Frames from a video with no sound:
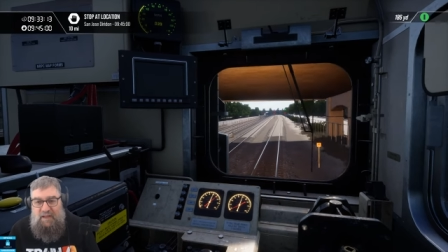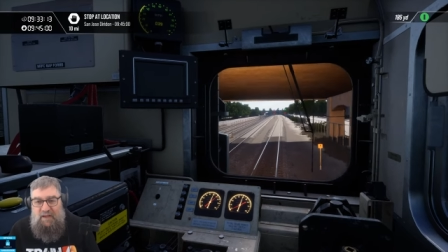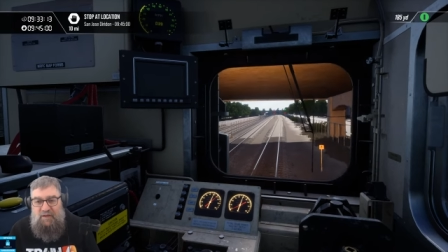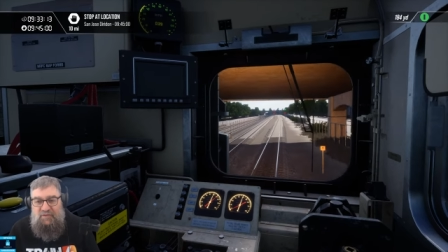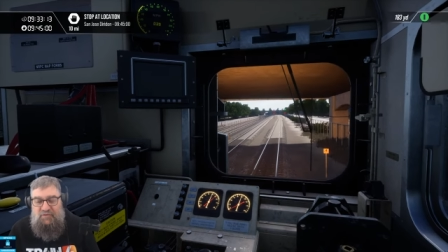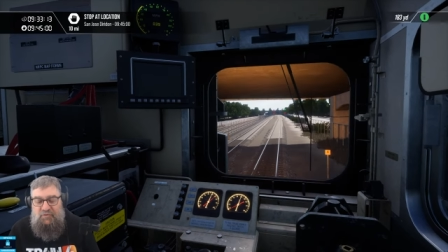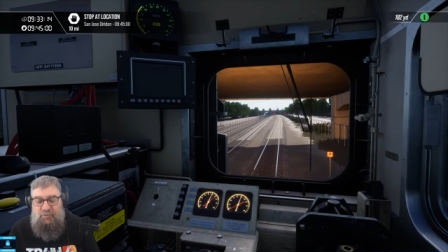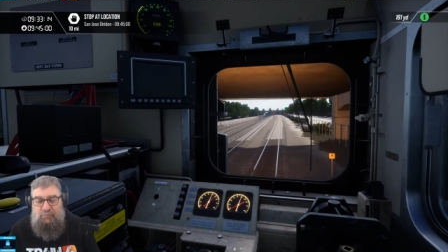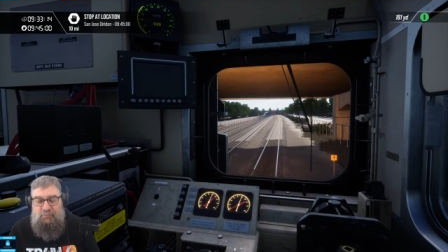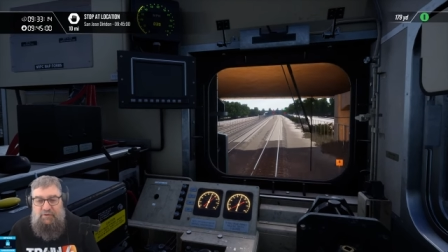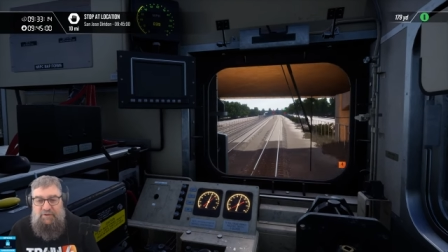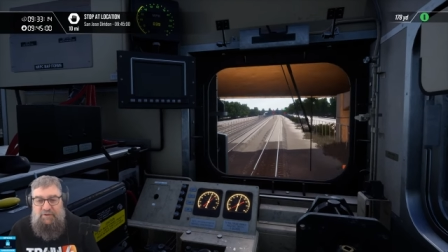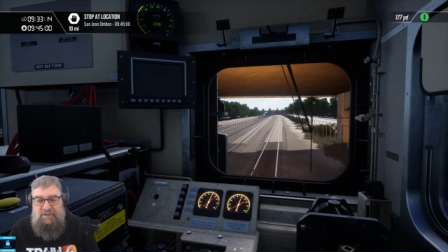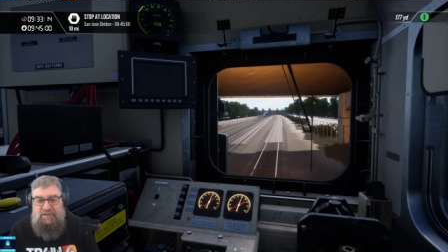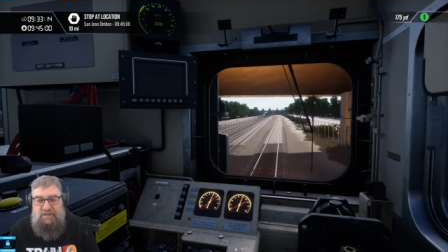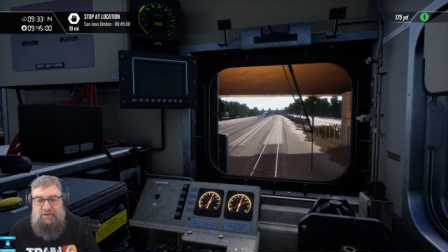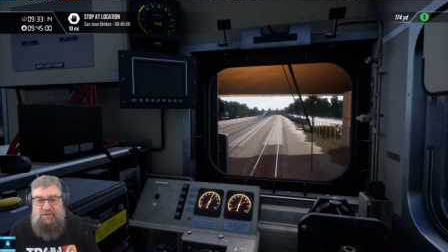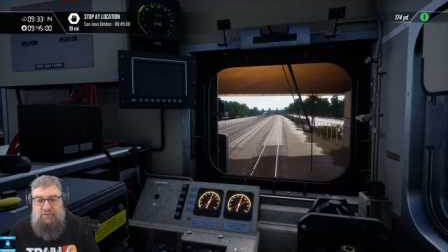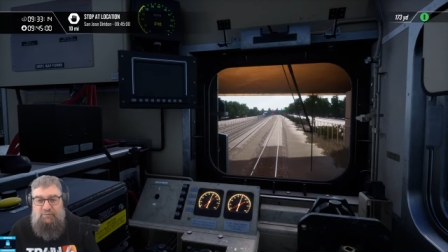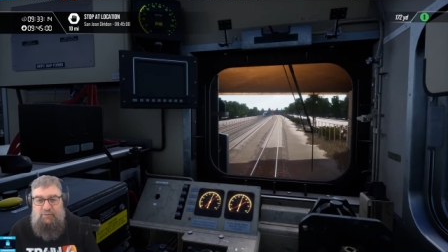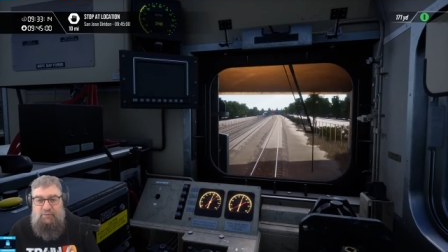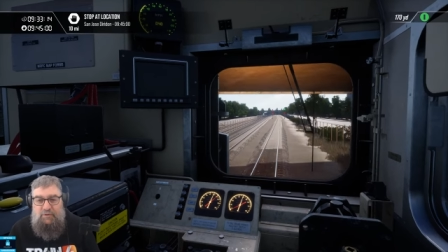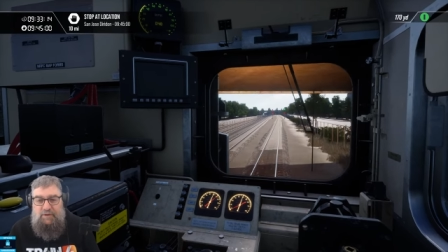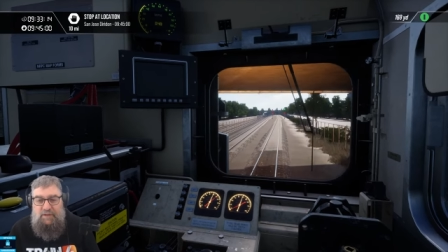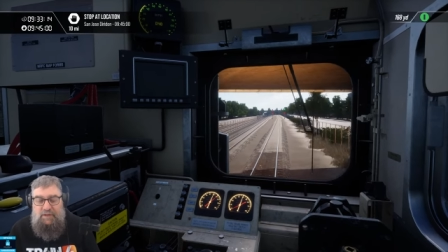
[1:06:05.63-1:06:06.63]
That's not really any
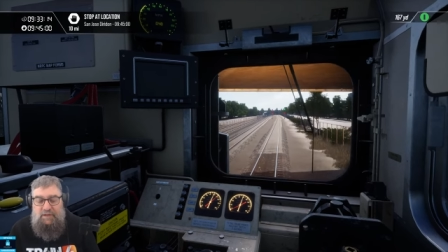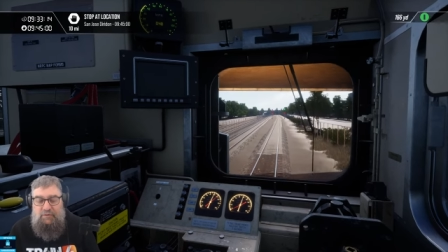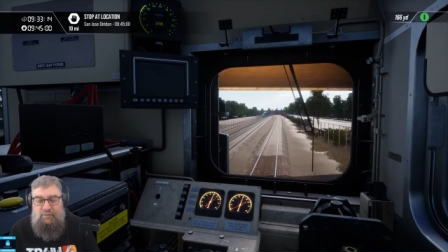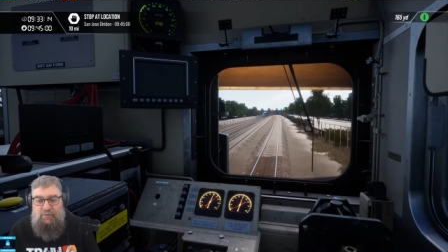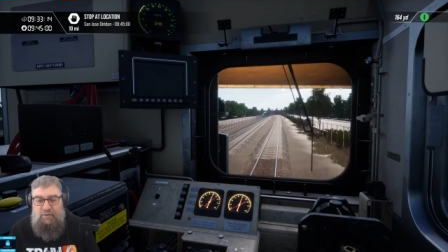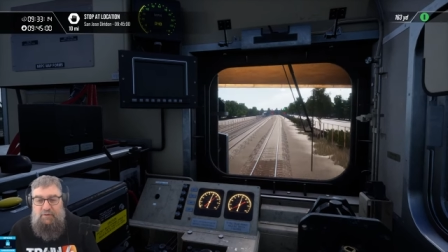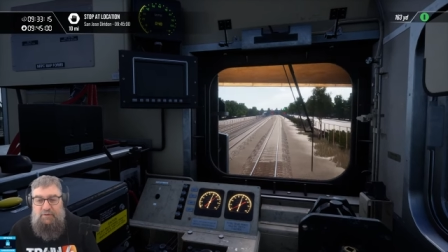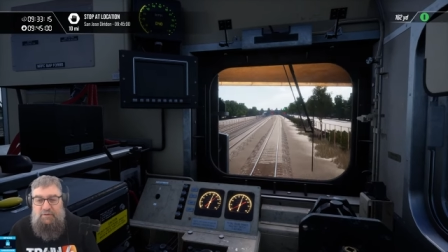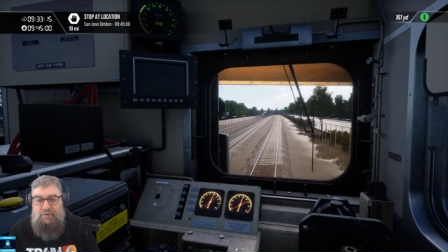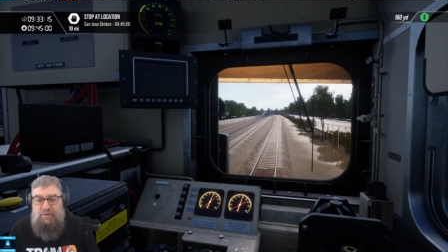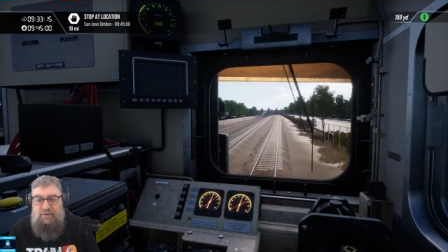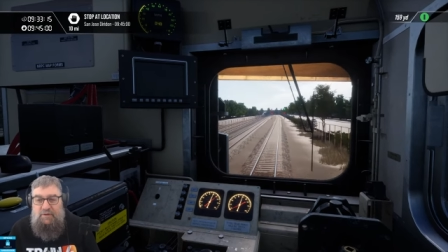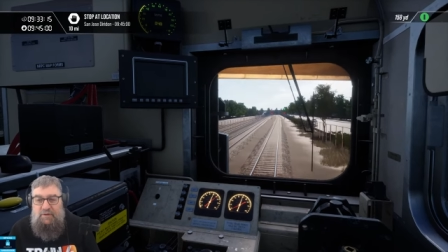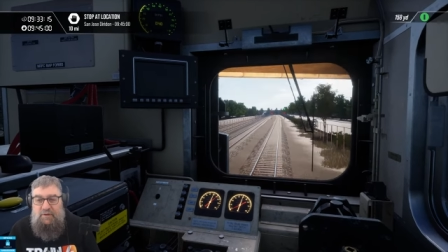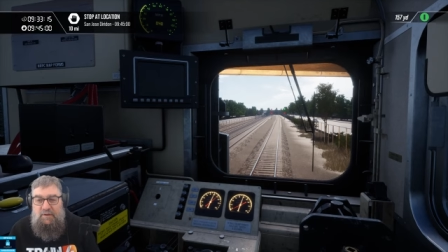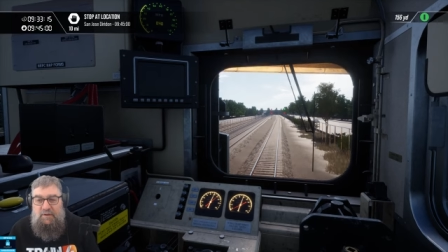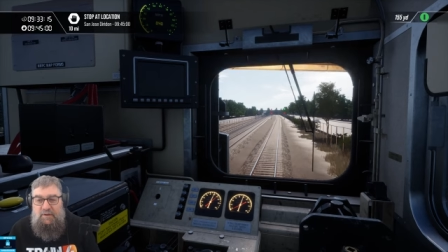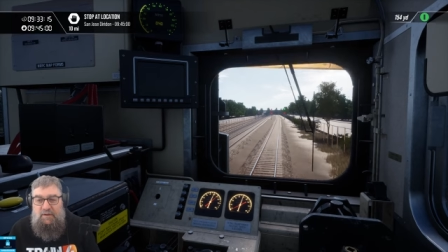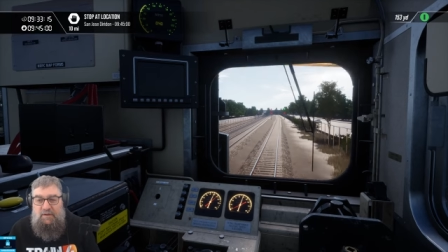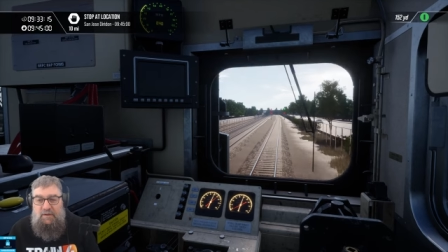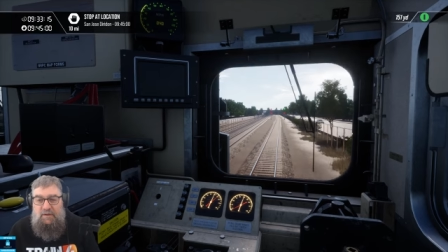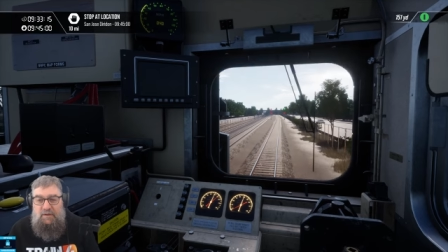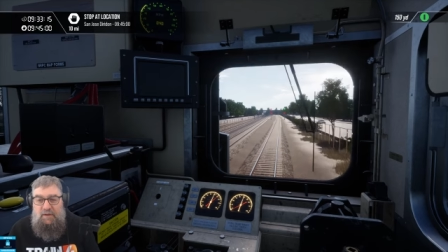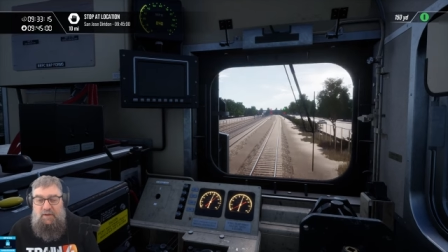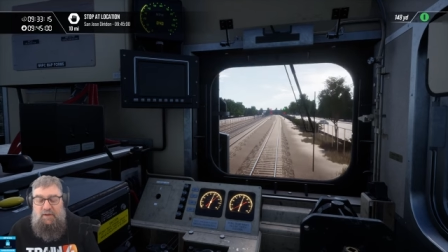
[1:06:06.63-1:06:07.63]
different here, though.
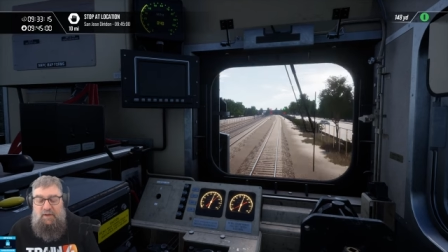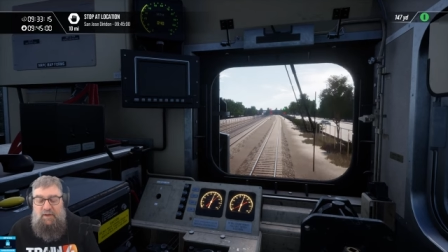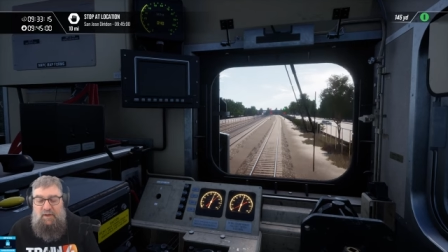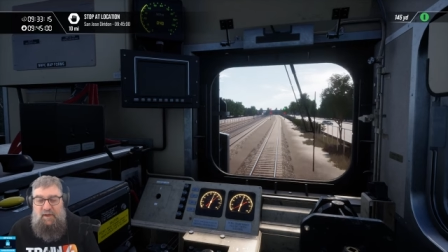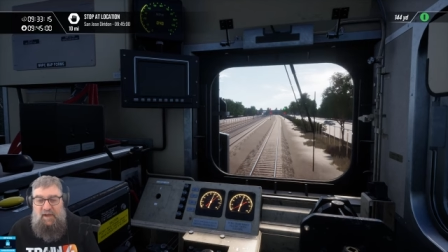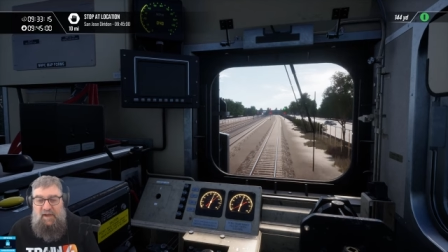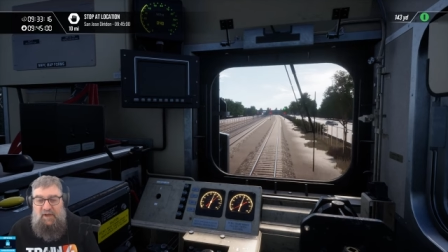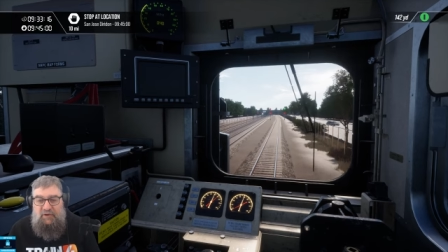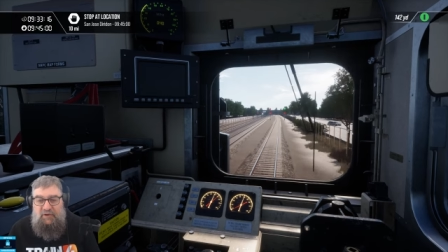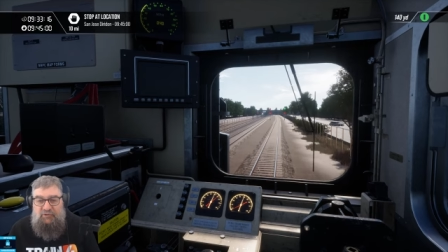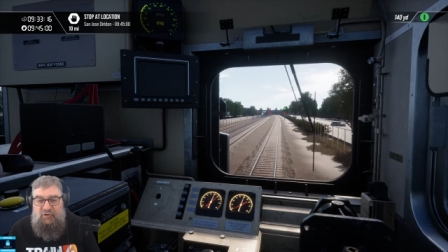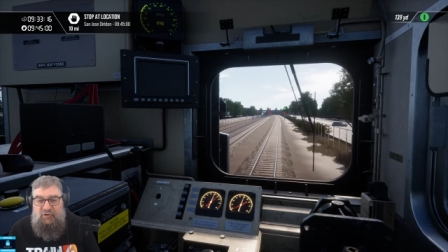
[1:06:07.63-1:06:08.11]
Our